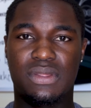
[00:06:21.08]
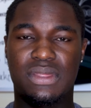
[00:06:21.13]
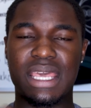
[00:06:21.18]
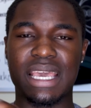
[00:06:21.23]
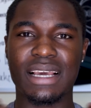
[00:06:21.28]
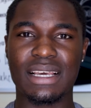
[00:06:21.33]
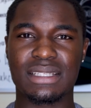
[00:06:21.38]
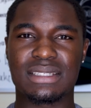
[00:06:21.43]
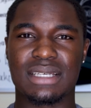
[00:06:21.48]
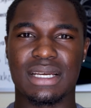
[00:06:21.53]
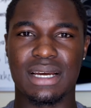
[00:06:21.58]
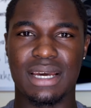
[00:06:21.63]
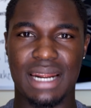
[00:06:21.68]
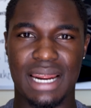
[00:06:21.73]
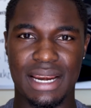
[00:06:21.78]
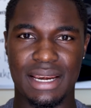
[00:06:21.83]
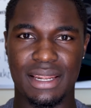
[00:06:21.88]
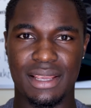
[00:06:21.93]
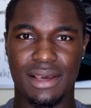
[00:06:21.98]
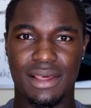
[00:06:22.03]
think it's a good
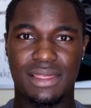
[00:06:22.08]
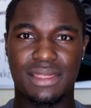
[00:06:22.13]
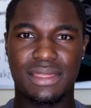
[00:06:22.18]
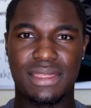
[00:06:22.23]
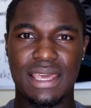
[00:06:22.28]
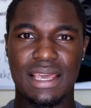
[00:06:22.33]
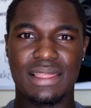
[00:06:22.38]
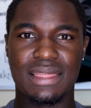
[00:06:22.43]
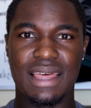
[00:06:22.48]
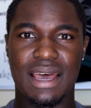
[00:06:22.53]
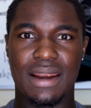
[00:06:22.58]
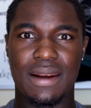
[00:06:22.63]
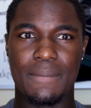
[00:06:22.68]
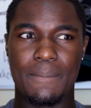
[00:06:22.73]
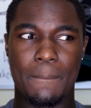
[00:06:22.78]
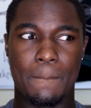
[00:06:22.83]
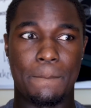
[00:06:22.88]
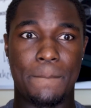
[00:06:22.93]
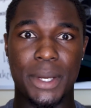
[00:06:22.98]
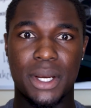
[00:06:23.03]
idea, think
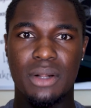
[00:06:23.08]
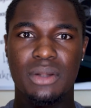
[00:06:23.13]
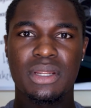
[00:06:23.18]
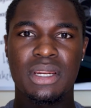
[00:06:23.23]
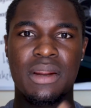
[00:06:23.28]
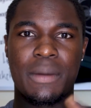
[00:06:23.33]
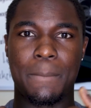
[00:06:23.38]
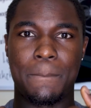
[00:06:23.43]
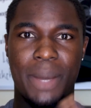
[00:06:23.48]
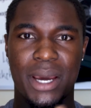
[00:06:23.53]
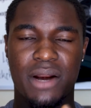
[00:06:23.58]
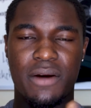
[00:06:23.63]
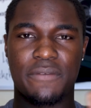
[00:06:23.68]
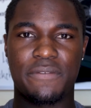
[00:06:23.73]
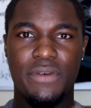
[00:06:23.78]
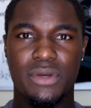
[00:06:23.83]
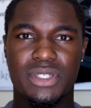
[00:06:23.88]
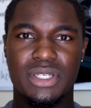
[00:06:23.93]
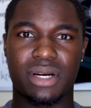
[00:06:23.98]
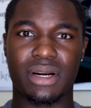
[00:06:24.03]
that building a better
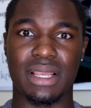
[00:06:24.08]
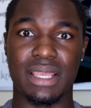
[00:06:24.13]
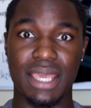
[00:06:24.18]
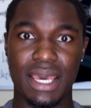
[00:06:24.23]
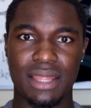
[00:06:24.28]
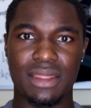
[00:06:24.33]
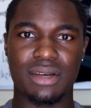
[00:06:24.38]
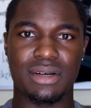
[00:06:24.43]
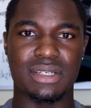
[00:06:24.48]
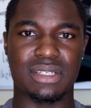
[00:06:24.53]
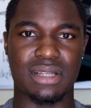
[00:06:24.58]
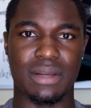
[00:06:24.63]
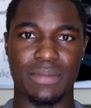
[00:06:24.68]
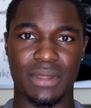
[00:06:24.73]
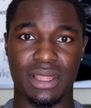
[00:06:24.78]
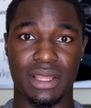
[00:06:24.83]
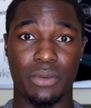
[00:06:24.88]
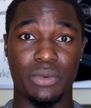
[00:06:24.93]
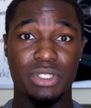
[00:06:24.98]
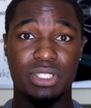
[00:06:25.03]
future together is
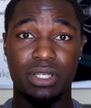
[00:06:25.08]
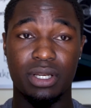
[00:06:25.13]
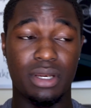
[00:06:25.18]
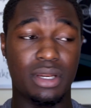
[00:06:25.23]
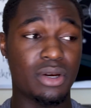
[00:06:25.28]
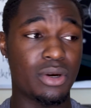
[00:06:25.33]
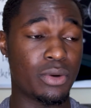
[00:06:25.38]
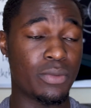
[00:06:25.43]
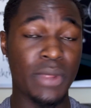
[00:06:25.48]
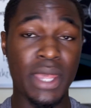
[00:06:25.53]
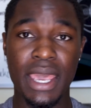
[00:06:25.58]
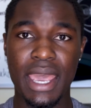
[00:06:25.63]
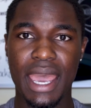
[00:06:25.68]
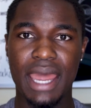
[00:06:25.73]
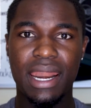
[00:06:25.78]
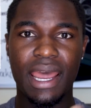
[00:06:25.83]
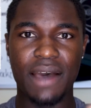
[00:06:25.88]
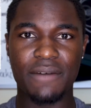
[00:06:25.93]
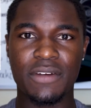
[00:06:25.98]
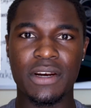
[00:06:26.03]
something that we should do,
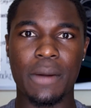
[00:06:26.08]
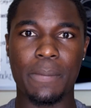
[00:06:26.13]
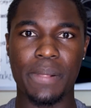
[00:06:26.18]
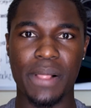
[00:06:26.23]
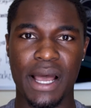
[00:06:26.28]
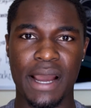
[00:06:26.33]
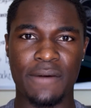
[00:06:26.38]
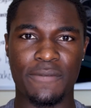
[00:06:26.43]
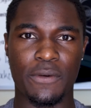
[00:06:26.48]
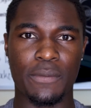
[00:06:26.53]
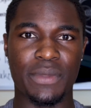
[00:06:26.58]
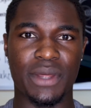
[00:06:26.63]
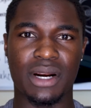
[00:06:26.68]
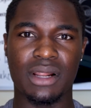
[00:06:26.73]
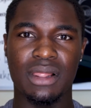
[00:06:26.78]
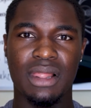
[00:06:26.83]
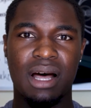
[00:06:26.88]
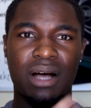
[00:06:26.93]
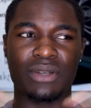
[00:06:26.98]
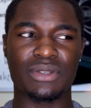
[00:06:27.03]
and having a platform that
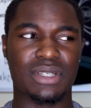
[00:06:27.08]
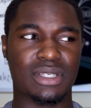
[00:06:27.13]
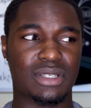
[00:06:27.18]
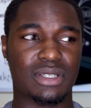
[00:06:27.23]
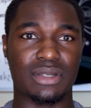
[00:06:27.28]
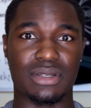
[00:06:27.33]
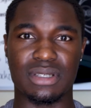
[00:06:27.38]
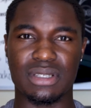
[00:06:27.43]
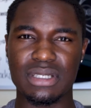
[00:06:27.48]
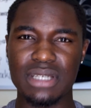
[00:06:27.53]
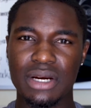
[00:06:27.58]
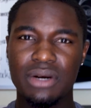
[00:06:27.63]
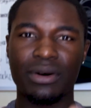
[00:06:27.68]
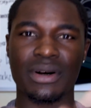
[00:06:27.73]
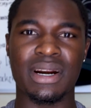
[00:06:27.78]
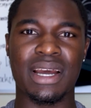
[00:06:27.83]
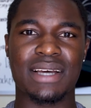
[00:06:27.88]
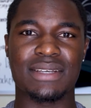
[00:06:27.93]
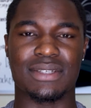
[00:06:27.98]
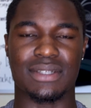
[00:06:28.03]
allows us to
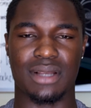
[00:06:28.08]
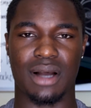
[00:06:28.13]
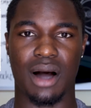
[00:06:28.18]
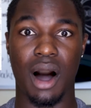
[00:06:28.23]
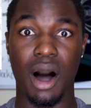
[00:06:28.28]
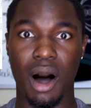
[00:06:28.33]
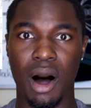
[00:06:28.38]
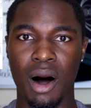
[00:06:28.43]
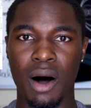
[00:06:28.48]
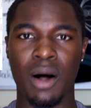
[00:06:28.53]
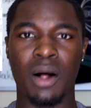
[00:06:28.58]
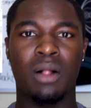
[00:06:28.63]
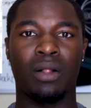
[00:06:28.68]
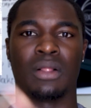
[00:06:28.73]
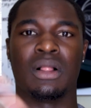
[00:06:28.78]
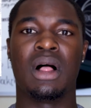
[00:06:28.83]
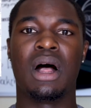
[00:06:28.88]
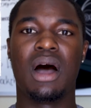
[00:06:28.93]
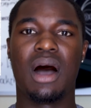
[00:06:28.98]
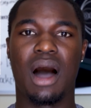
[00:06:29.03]
synchronize
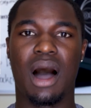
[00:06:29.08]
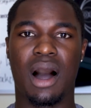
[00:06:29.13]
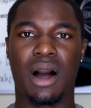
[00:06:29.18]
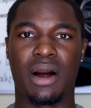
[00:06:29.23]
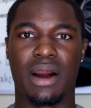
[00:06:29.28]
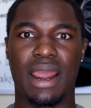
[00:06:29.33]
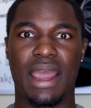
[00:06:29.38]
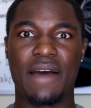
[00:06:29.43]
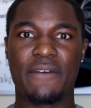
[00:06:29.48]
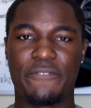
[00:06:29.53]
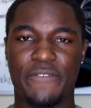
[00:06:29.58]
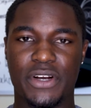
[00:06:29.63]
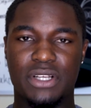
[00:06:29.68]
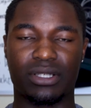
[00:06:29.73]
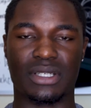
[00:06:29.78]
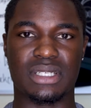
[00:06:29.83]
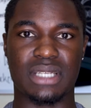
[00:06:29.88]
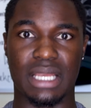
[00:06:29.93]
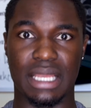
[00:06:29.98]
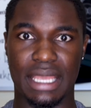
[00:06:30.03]
all our
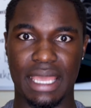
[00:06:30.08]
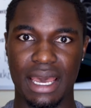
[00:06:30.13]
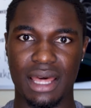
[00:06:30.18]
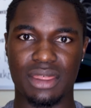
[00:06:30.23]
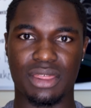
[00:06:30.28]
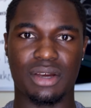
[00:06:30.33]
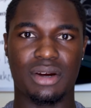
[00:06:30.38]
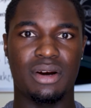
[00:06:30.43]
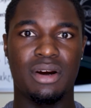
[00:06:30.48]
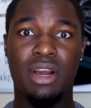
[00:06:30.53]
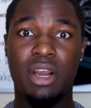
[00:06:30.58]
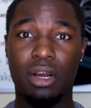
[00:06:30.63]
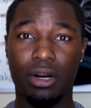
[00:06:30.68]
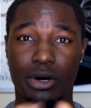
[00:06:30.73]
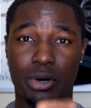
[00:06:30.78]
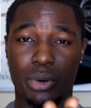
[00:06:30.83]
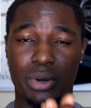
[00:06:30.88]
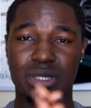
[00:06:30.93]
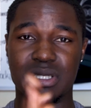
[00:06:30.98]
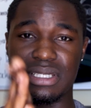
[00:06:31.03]
efforts together
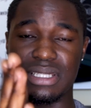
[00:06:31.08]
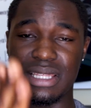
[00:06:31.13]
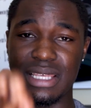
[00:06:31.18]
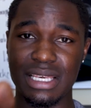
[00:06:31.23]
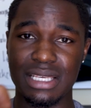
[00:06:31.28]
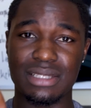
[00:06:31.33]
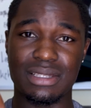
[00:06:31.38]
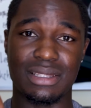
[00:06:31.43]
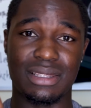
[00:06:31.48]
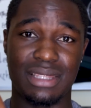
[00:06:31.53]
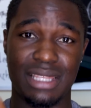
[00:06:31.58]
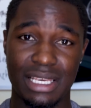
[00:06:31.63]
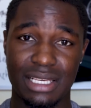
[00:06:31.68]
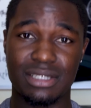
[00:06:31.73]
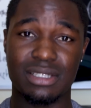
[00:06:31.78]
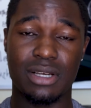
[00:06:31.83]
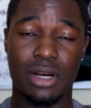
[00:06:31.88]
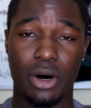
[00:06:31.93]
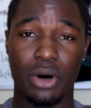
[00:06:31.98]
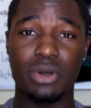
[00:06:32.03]
towards
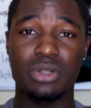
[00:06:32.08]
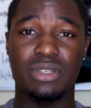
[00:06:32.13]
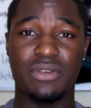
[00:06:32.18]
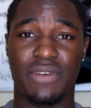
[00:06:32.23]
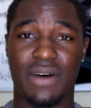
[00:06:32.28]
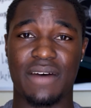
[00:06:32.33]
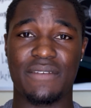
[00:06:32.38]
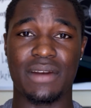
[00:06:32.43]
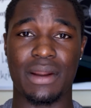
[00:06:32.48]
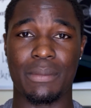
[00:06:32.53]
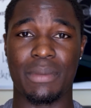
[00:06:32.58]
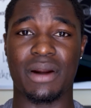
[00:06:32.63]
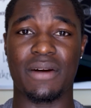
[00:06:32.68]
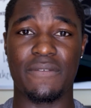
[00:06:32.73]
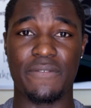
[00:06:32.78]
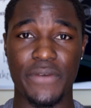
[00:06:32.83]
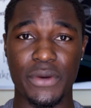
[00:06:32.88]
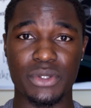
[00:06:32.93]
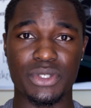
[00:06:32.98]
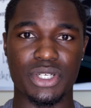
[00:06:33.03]
these goals of having a better
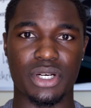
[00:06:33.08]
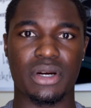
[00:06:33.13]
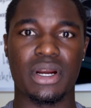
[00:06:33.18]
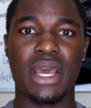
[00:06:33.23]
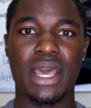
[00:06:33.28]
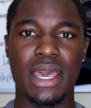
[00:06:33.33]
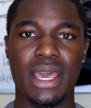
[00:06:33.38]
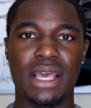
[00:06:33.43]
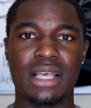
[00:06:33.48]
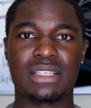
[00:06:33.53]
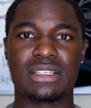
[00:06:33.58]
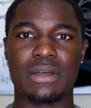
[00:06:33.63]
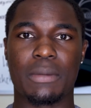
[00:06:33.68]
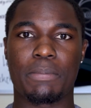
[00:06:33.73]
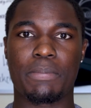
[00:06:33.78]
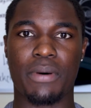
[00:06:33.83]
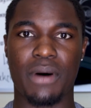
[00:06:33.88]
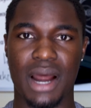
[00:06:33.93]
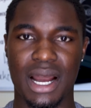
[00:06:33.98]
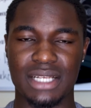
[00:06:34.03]
future is a
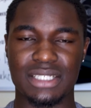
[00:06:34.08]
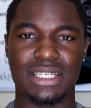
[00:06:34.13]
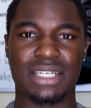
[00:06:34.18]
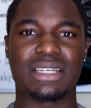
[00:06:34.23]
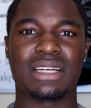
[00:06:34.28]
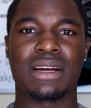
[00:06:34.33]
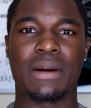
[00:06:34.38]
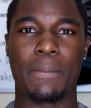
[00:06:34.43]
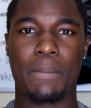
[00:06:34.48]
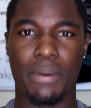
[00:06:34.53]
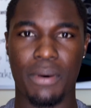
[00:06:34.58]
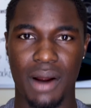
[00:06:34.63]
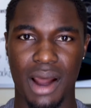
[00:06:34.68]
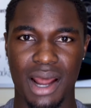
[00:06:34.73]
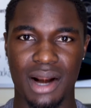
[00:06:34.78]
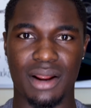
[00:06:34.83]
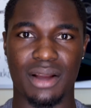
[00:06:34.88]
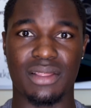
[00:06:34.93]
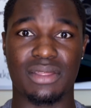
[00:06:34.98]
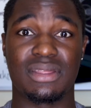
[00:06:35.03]
project and a
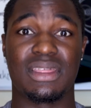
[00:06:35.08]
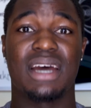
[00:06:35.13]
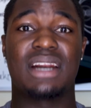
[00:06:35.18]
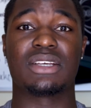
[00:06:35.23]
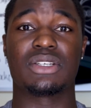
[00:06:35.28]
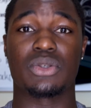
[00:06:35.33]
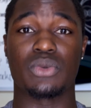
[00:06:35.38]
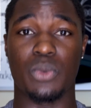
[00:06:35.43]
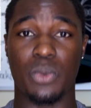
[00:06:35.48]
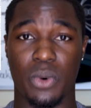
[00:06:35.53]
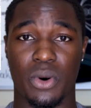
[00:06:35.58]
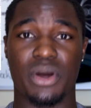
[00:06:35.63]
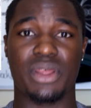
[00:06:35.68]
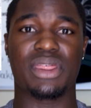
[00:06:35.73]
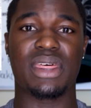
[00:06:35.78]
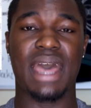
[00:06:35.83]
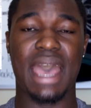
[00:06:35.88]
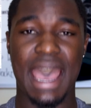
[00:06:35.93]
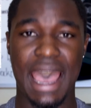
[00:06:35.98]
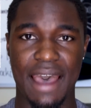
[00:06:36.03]
product that is
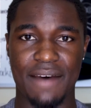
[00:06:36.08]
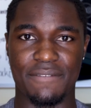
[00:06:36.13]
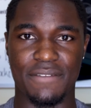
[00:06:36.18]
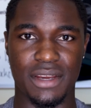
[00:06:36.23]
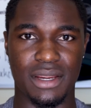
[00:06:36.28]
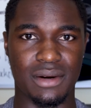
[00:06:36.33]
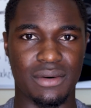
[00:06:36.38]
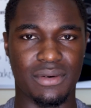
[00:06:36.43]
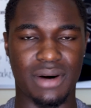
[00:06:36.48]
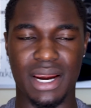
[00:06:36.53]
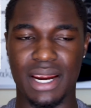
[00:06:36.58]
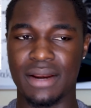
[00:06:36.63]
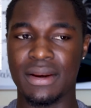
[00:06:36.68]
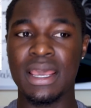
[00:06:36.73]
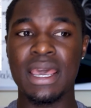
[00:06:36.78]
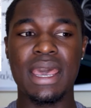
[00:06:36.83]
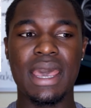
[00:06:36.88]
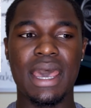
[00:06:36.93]
worth having, right?